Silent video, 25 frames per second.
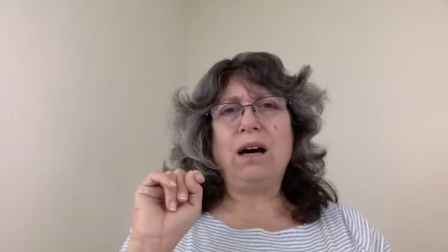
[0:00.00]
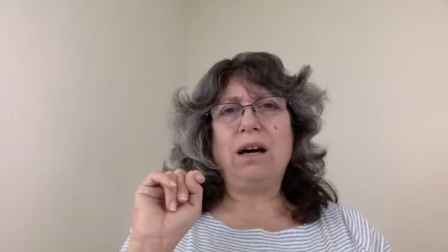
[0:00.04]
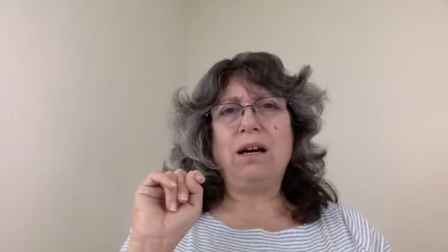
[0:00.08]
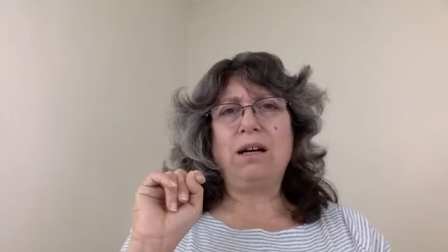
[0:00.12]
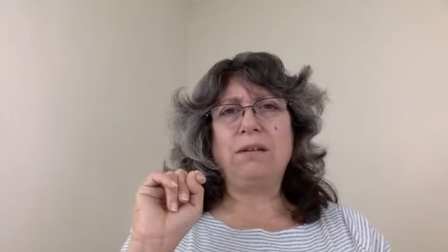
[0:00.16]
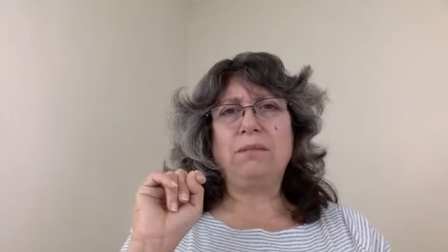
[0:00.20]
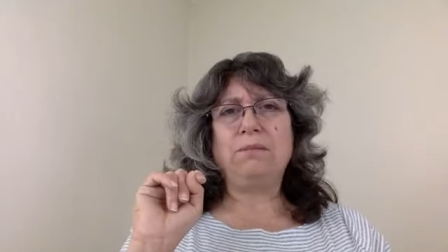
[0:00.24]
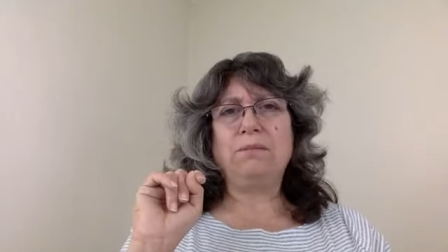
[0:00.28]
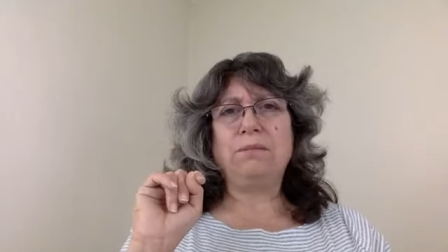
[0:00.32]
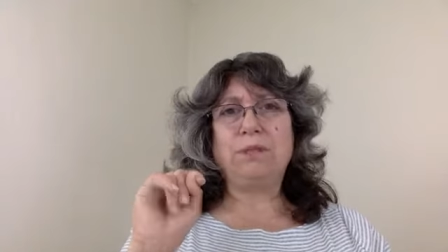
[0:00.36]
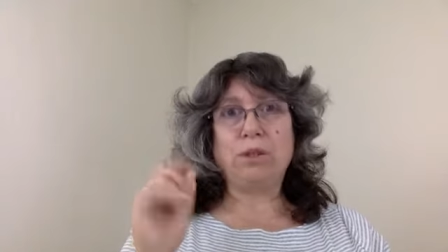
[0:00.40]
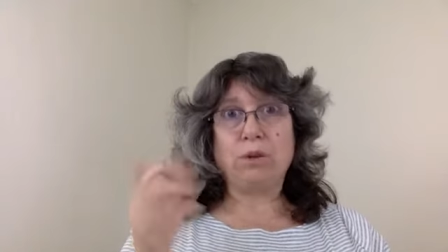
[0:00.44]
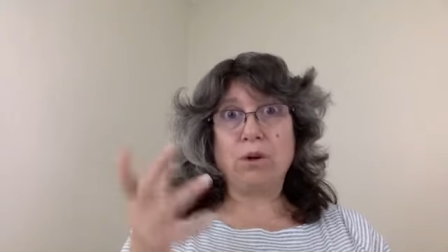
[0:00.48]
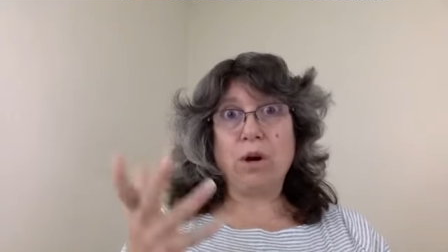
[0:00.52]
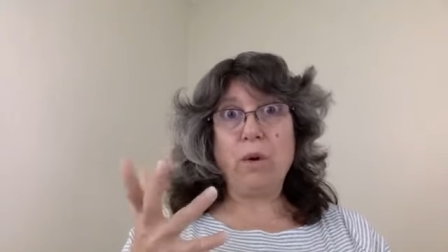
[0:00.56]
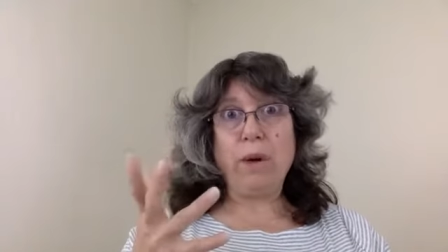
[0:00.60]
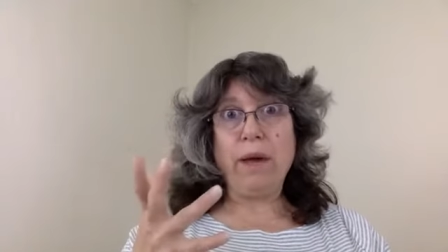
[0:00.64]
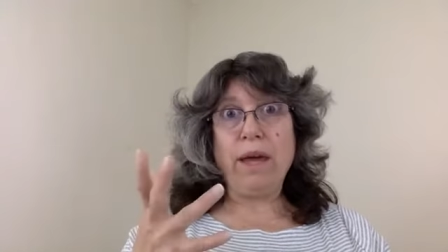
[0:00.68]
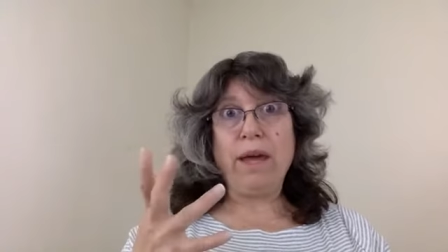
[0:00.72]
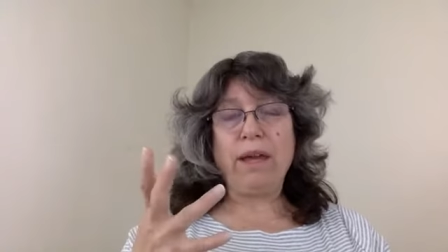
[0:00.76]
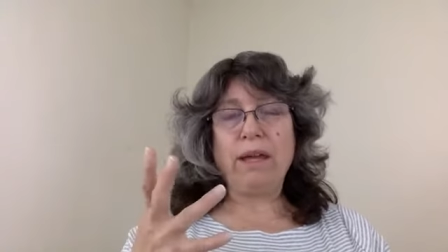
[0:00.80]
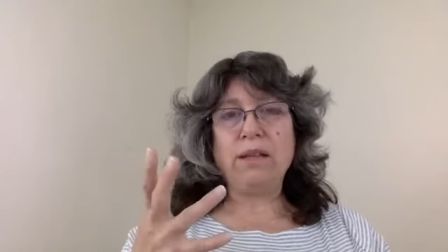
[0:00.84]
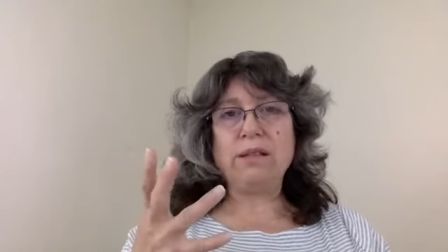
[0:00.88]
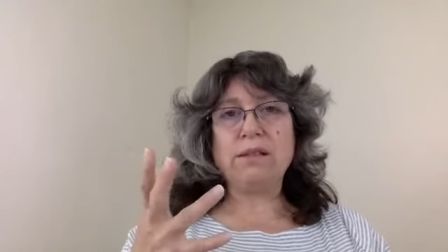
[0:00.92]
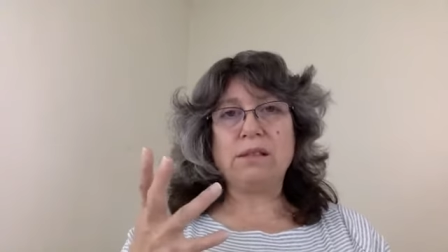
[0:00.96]
Um, so go
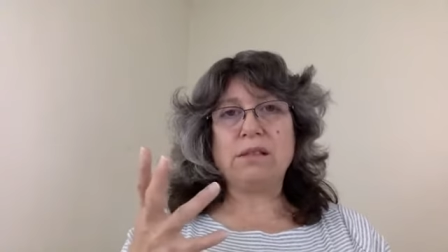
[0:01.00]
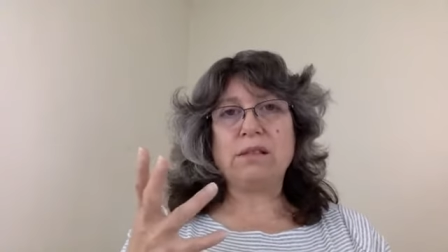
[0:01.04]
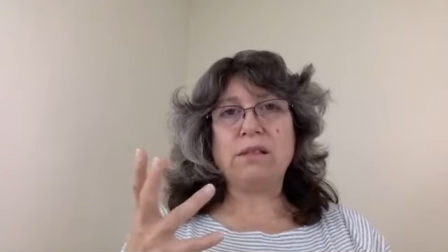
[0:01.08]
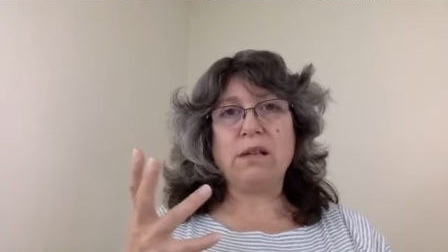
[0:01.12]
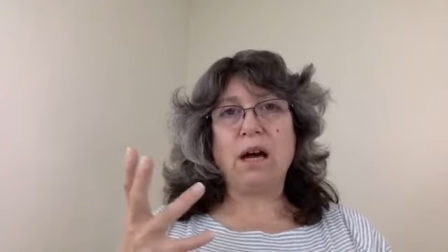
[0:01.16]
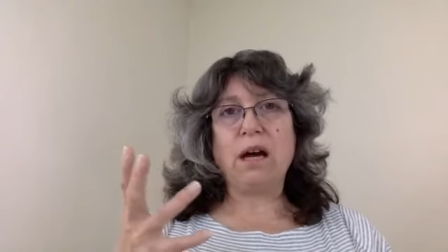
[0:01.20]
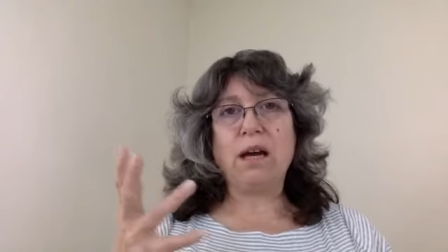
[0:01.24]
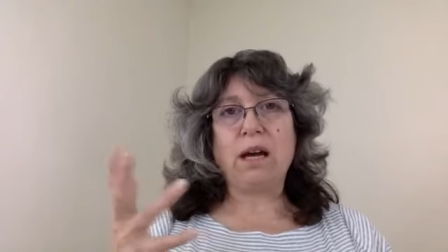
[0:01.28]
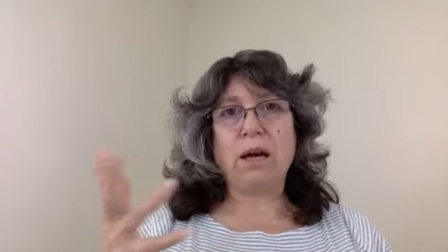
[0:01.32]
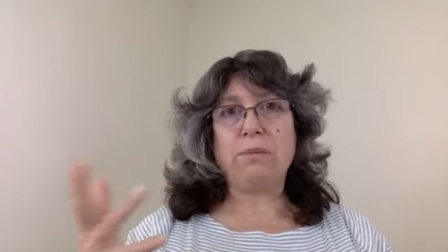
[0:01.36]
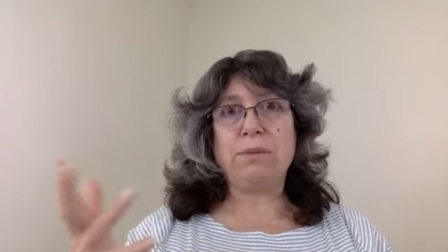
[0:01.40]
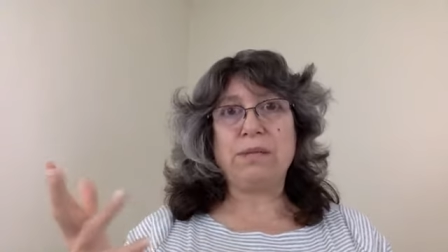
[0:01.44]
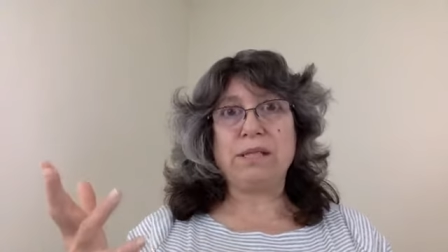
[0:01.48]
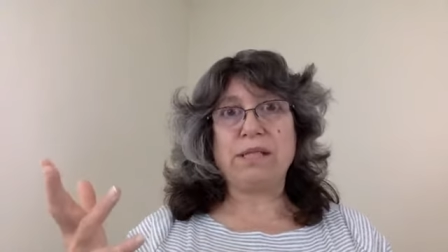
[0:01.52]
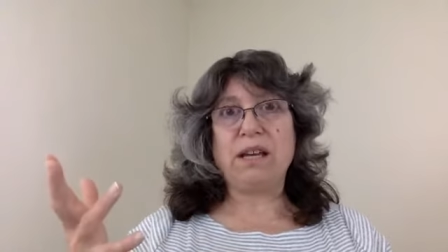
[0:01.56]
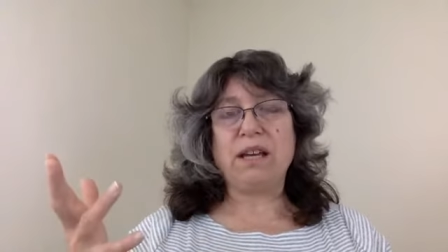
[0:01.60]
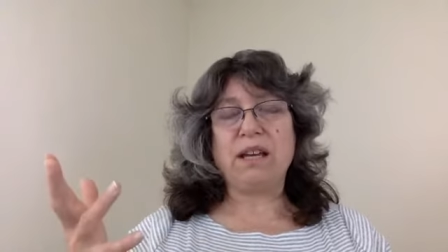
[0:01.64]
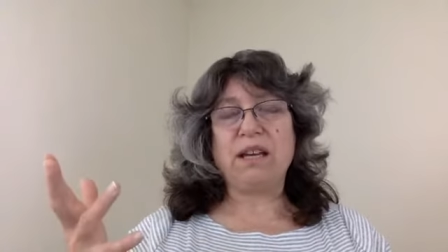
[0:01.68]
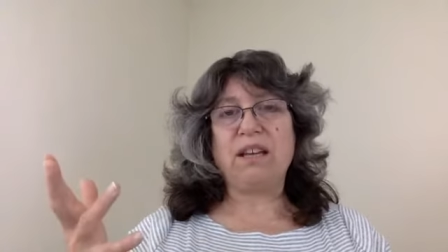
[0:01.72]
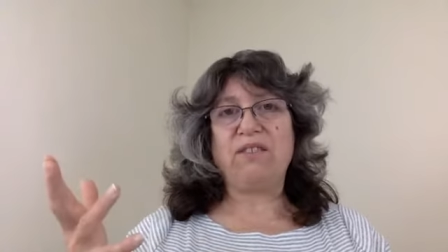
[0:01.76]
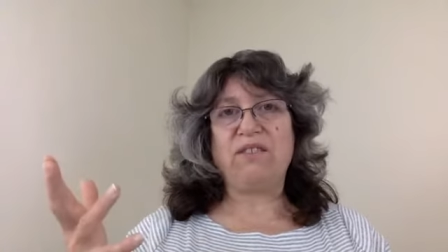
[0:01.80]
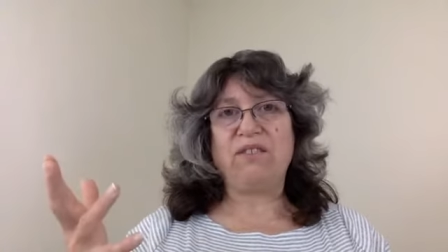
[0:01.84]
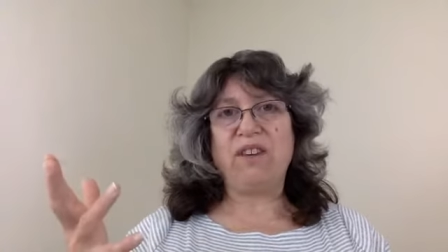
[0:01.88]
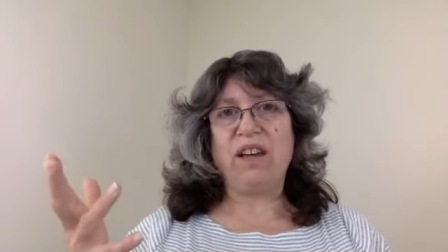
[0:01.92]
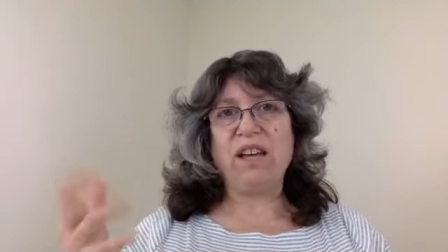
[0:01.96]
ahead and stock up and
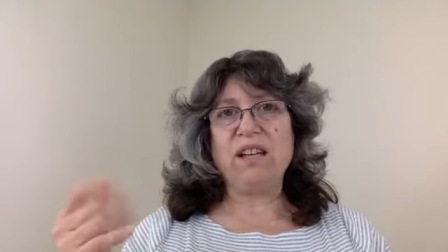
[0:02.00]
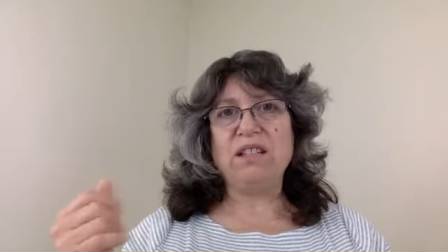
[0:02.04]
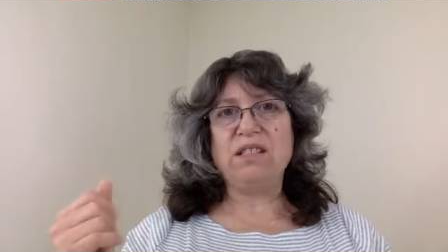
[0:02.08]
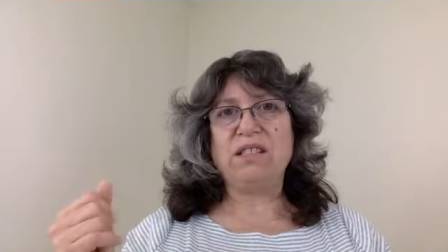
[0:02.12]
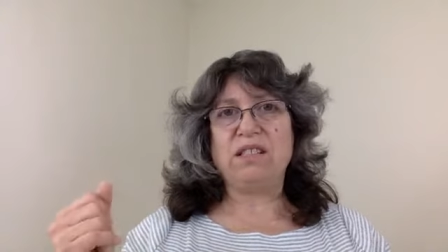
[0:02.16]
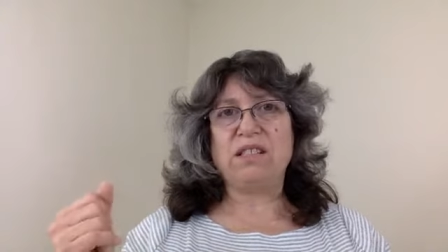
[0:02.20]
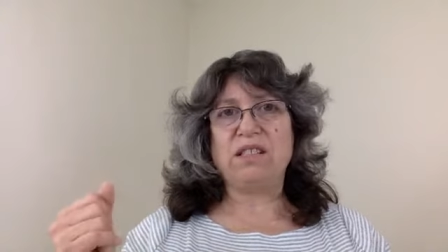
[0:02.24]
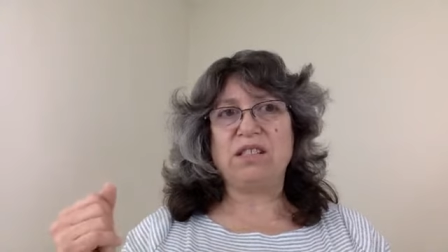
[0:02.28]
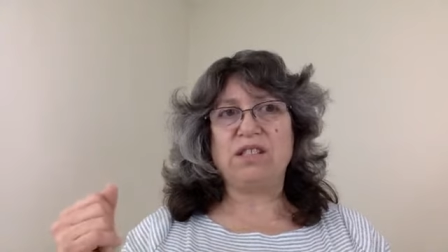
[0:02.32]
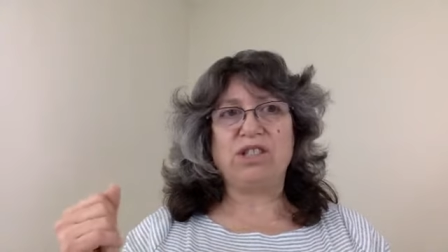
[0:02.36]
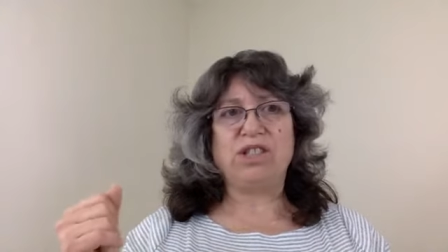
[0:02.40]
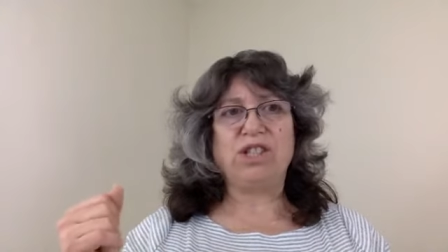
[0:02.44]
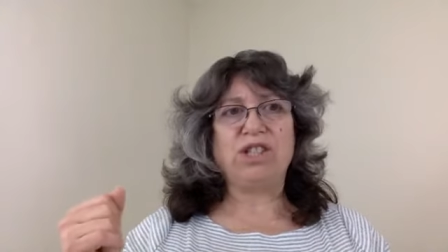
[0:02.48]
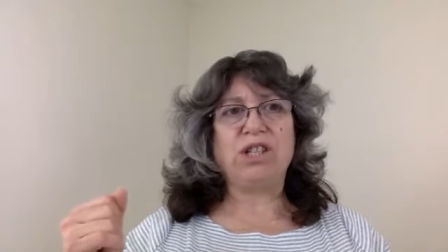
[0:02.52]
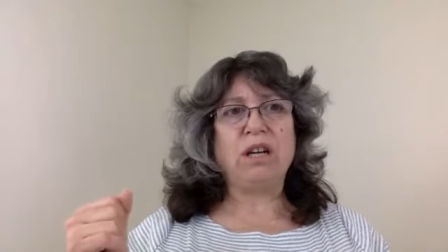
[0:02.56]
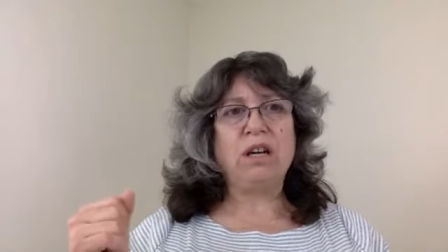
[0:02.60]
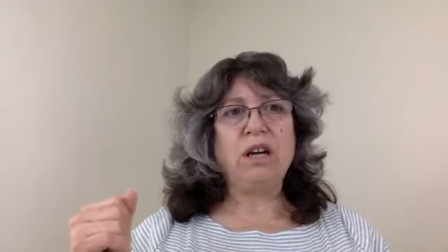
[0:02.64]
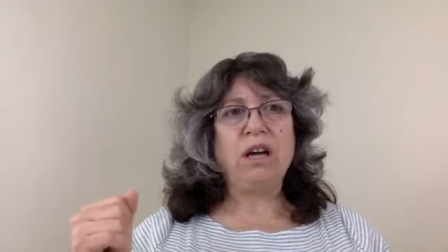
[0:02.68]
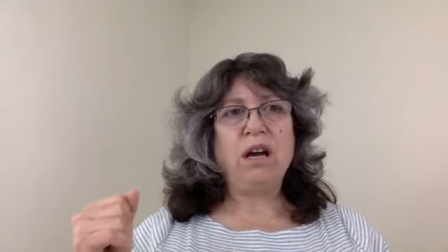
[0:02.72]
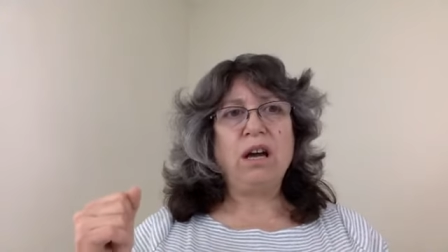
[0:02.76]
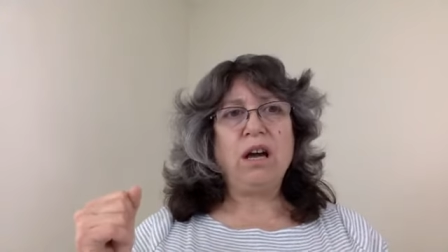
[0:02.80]
take advantage